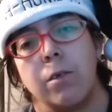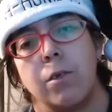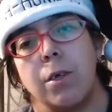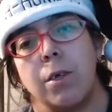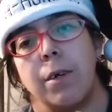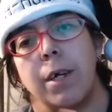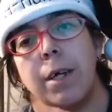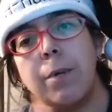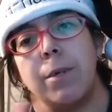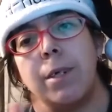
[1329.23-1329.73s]

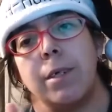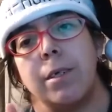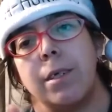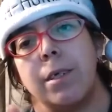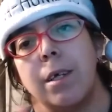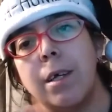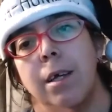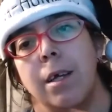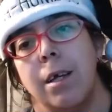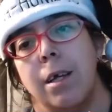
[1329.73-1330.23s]
So anyways,
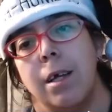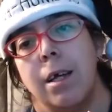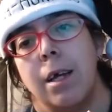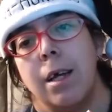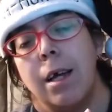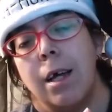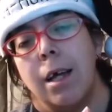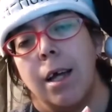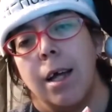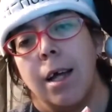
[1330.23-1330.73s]

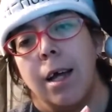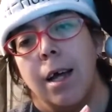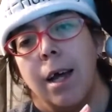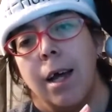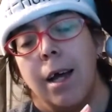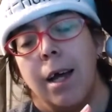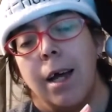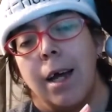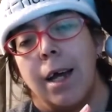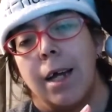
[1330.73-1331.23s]

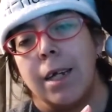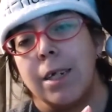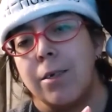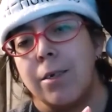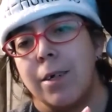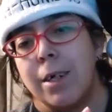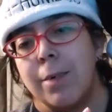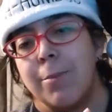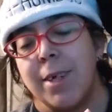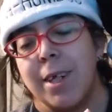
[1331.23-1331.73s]
I
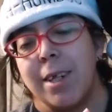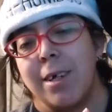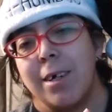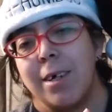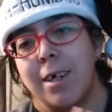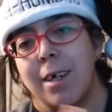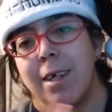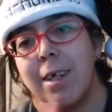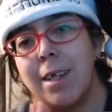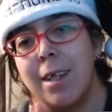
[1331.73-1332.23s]
knew I'd be
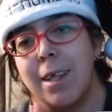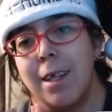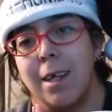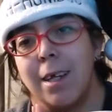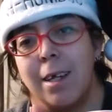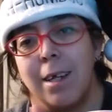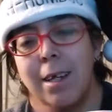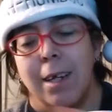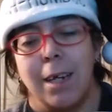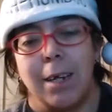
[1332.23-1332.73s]
long.
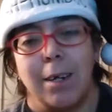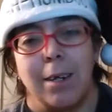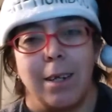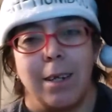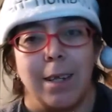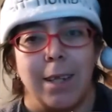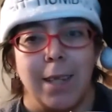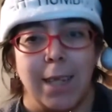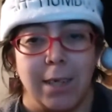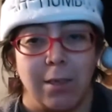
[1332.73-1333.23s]

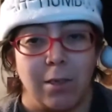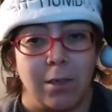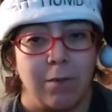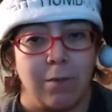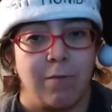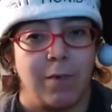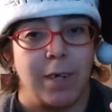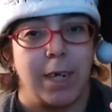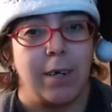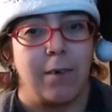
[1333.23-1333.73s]
That's
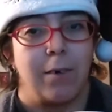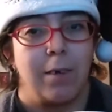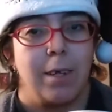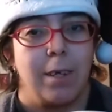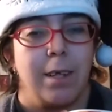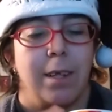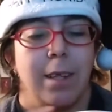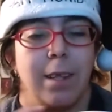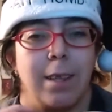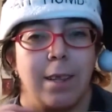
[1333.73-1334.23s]
all for now.
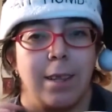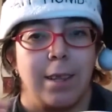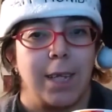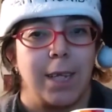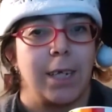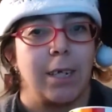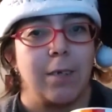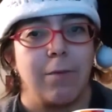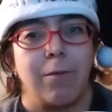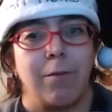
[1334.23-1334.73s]

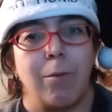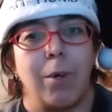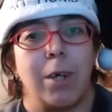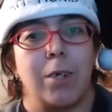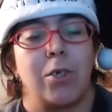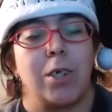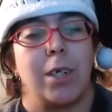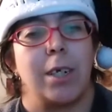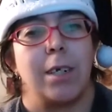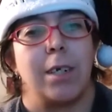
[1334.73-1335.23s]
Thank you for
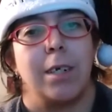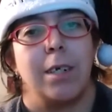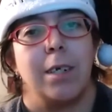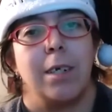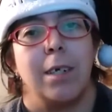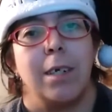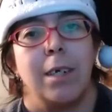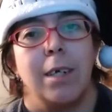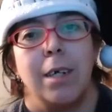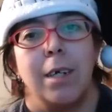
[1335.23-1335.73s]
watching.
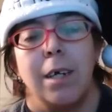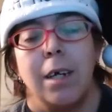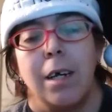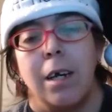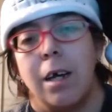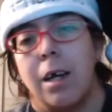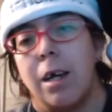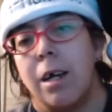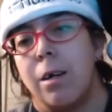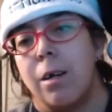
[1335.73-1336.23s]

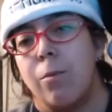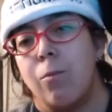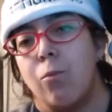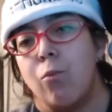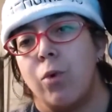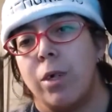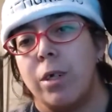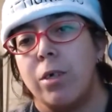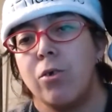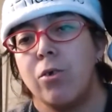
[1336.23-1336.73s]

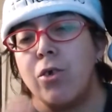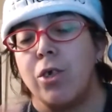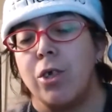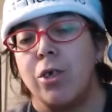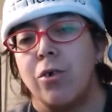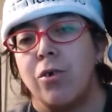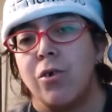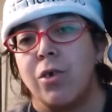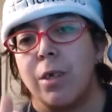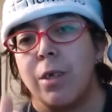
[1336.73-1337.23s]
What is
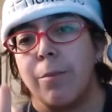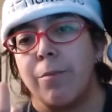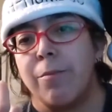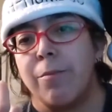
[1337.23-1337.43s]
your